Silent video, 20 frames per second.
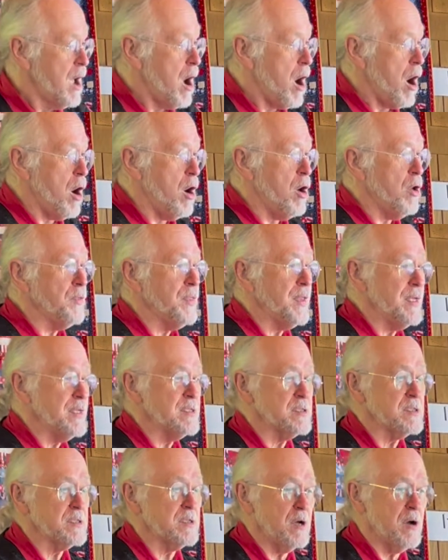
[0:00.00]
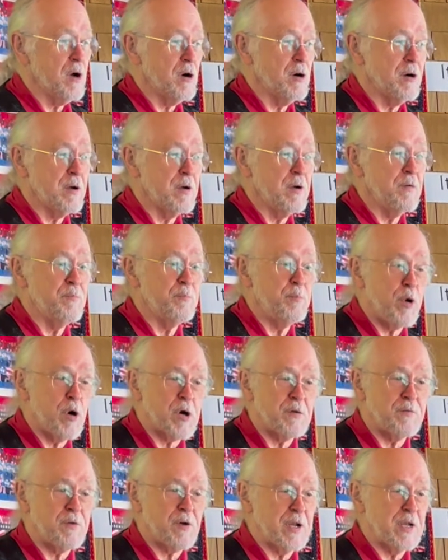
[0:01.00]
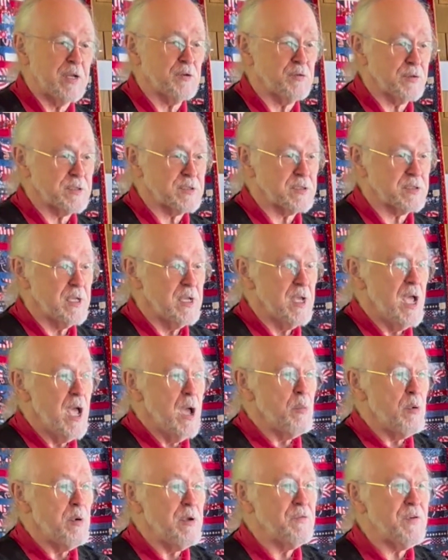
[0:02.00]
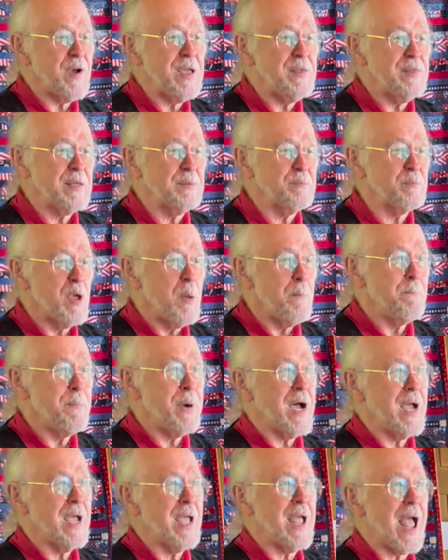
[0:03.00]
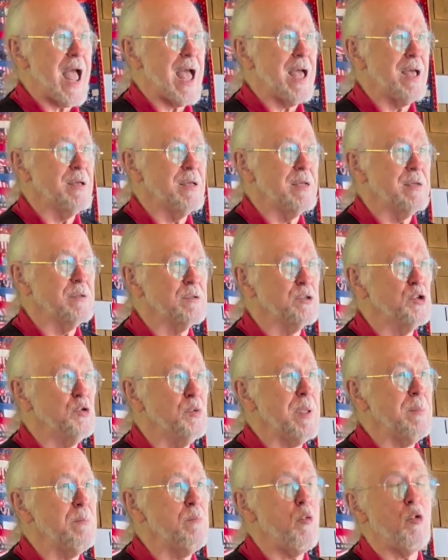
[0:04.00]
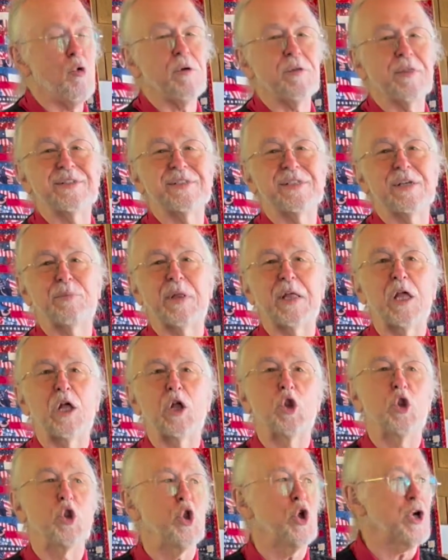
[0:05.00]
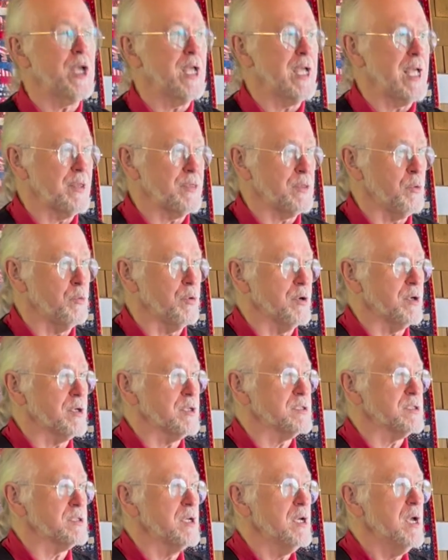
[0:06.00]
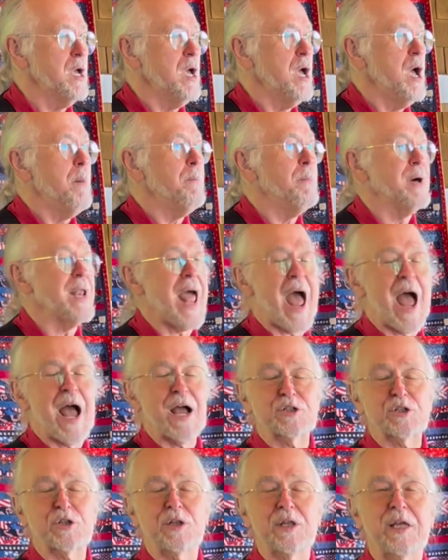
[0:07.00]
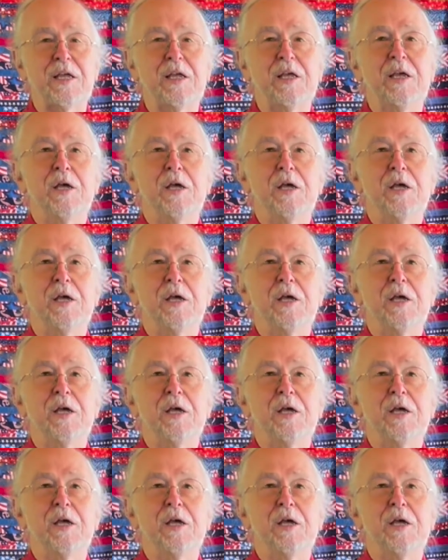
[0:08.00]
All these are a part of our interest. But we find that by doing more than simply looking at the works, but actually